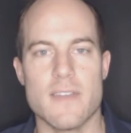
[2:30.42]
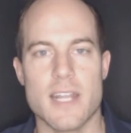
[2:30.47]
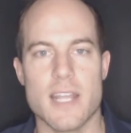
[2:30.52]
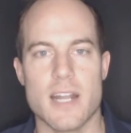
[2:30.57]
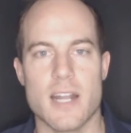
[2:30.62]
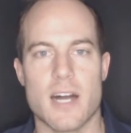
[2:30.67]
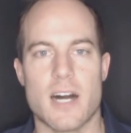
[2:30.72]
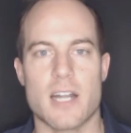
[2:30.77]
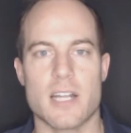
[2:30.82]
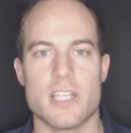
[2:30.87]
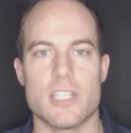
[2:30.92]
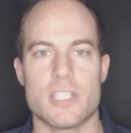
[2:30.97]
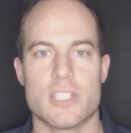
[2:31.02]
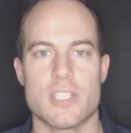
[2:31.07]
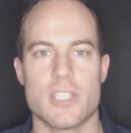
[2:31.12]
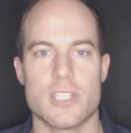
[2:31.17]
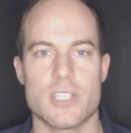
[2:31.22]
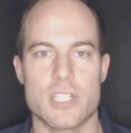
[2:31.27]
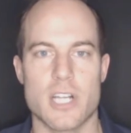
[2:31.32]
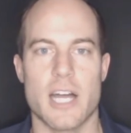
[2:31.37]
an
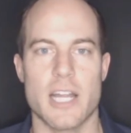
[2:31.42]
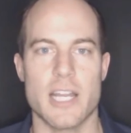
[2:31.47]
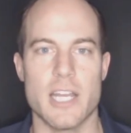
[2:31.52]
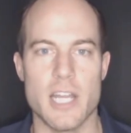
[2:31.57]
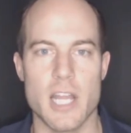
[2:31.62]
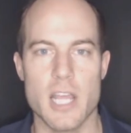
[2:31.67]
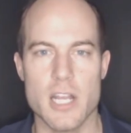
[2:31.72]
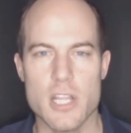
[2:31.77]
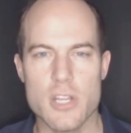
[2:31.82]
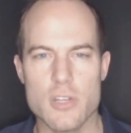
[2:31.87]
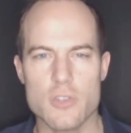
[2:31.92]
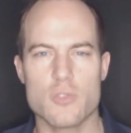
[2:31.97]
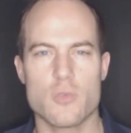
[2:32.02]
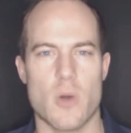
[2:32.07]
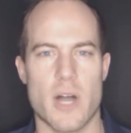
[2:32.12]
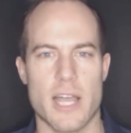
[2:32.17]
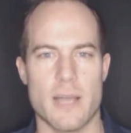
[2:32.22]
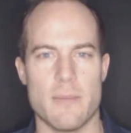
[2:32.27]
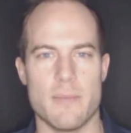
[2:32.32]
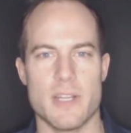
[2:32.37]
honest shot. And here's
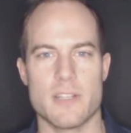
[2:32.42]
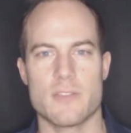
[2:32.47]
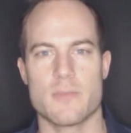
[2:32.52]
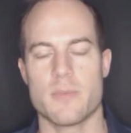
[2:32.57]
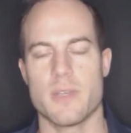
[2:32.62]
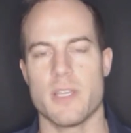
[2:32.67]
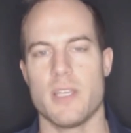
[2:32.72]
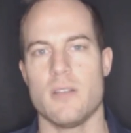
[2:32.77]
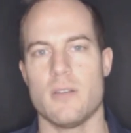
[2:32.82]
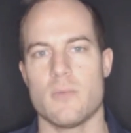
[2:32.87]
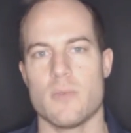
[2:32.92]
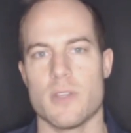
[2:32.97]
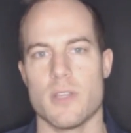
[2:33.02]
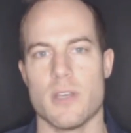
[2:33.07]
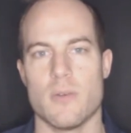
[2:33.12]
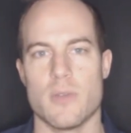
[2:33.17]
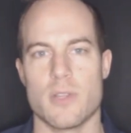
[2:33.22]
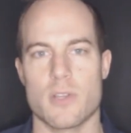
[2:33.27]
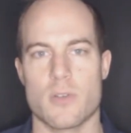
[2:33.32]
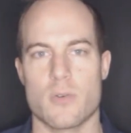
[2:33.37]
why. I'm going to explain with
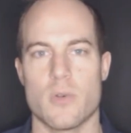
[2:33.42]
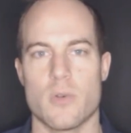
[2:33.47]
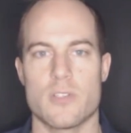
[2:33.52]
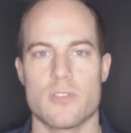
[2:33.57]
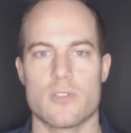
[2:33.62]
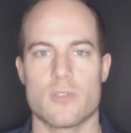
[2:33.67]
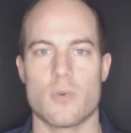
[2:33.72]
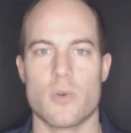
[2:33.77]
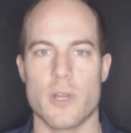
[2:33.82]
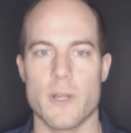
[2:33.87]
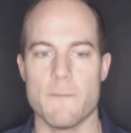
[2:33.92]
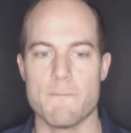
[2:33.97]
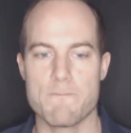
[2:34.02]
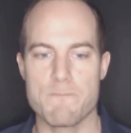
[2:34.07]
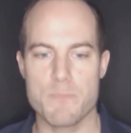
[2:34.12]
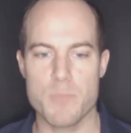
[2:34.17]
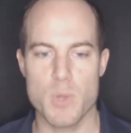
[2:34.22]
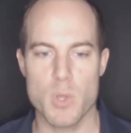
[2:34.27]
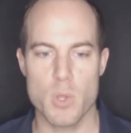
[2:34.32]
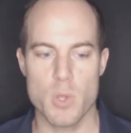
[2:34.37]
a quick story
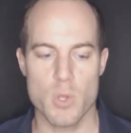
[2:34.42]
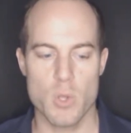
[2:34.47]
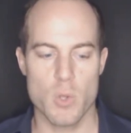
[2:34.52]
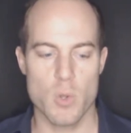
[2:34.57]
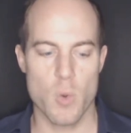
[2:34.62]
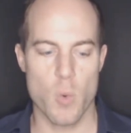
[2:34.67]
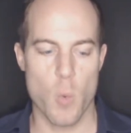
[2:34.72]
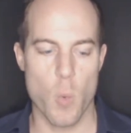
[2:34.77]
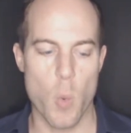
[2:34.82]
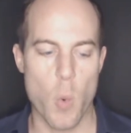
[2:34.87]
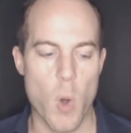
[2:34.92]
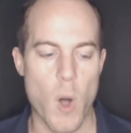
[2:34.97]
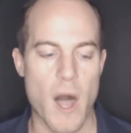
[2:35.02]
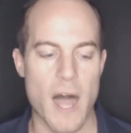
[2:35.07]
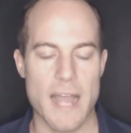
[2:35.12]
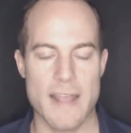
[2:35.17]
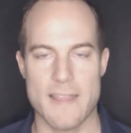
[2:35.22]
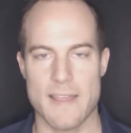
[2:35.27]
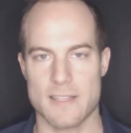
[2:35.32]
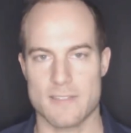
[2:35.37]

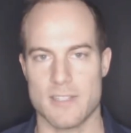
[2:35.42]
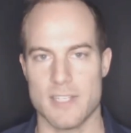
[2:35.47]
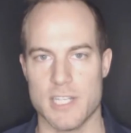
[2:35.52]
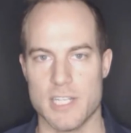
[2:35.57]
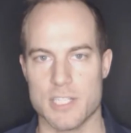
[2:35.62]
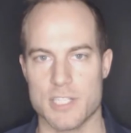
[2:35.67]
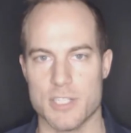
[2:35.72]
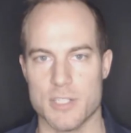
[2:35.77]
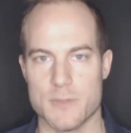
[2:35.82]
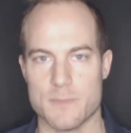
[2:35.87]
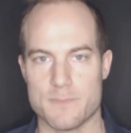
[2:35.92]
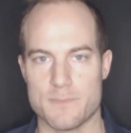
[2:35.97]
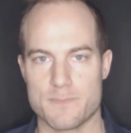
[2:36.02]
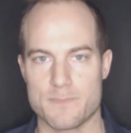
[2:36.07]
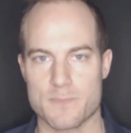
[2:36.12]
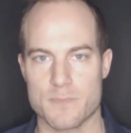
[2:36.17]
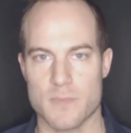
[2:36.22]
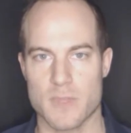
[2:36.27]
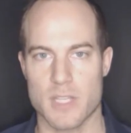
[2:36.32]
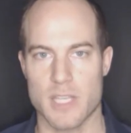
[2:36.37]
why that's an issue.
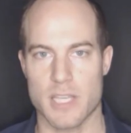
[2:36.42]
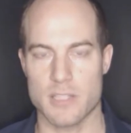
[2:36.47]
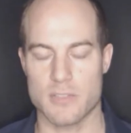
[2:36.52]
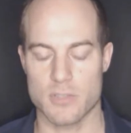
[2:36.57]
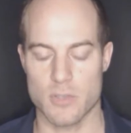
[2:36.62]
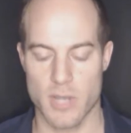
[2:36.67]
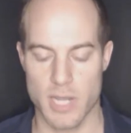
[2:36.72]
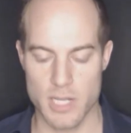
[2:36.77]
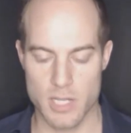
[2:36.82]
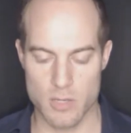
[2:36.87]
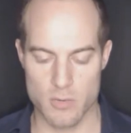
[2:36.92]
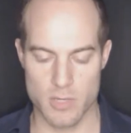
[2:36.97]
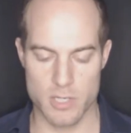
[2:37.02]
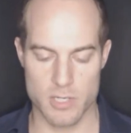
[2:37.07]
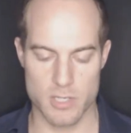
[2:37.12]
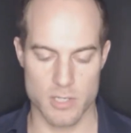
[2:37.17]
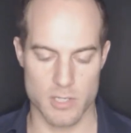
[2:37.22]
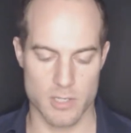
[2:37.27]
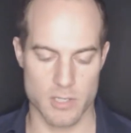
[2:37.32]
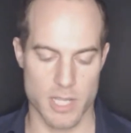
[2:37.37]
Okay, so I
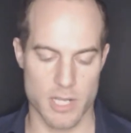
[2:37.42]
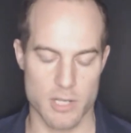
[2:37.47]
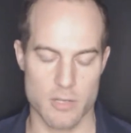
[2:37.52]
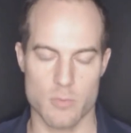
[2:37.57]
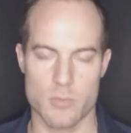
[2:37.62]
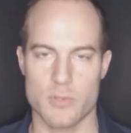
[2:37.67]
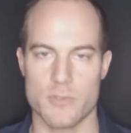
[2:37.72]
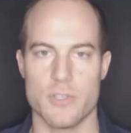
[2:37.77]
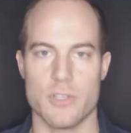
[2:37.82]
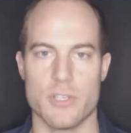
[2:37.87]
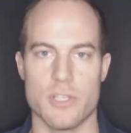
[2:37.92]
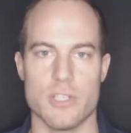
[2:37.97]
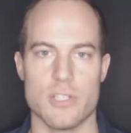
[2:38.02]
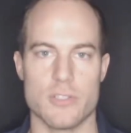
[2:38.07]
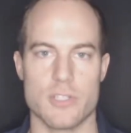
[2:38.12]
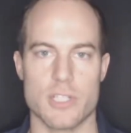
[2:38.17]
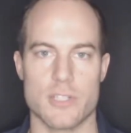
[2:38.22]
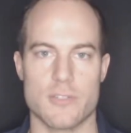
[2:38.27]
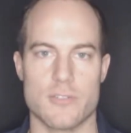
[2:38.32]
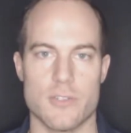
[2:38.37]
do Brazilian
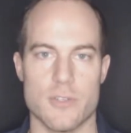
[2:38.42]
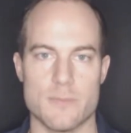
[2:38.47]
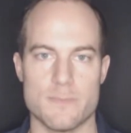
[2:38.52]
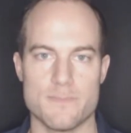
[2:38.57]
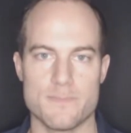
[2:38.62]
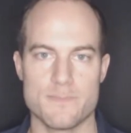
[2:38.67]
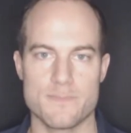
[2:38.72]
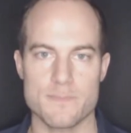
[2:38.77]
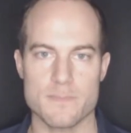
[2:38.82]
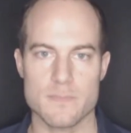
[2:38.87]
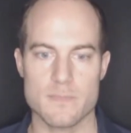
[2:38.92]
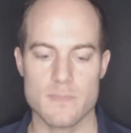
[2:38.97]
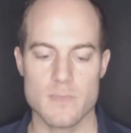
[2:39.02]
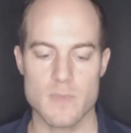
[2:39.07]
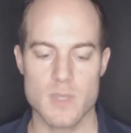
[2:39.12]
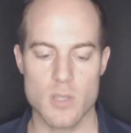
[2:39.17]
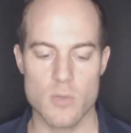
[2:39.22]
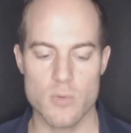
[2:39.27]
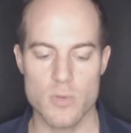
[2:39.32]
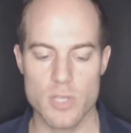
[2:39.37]
Jiu-Jitsu.
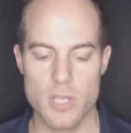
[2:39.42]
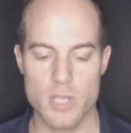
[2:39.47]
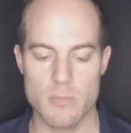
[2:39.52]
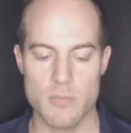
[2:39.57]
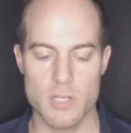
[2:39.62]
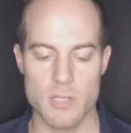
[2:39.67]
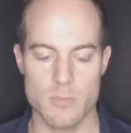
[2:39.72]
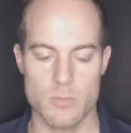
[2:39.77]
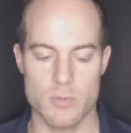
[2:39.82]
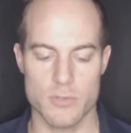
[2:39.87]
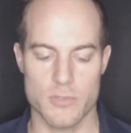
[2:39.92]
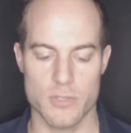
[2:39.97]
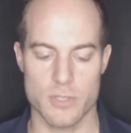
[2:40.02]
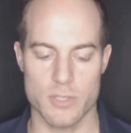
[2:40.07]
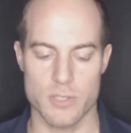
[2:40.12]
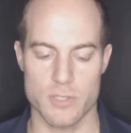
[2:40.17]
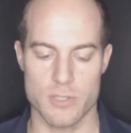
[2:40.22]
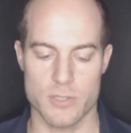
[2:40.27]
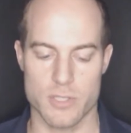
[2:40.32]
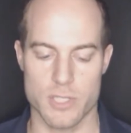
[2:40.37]
When you come into
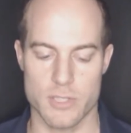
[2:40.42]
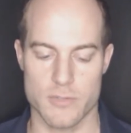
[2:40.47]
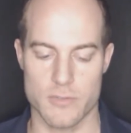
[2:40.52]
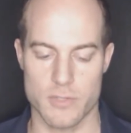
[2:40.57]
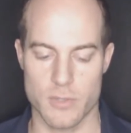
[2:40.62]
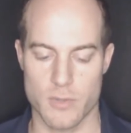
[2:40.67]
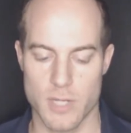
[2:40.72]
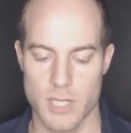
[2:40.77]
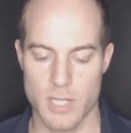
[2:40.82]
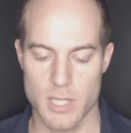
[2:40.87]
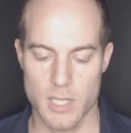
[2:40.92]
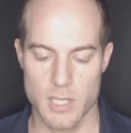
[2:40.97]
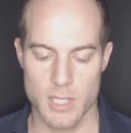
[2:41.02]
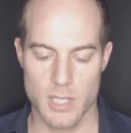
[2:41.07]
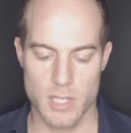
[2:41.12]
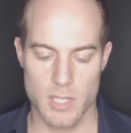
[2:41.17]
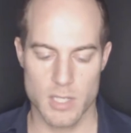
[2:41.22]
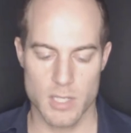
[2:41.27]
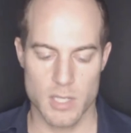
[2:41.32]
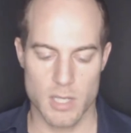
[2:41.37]
Brazilian Jiu-Jitsu,
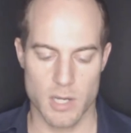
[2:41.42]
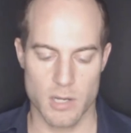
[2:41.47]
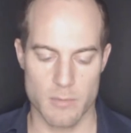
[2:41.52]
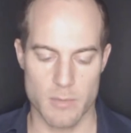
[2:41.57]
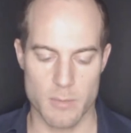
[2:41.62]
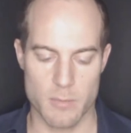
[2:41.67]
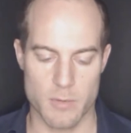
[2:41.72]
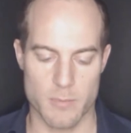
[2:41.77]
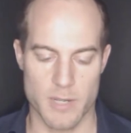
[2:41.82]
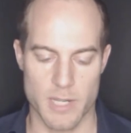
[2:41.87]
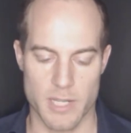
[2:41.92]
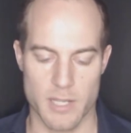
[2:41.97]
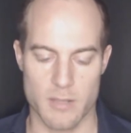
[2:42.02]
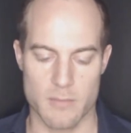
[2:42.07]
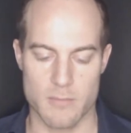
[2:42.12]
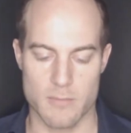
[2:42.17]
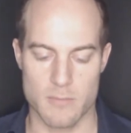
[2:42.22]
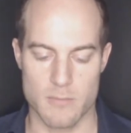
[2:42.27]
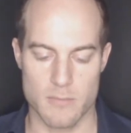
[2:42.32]
I remember my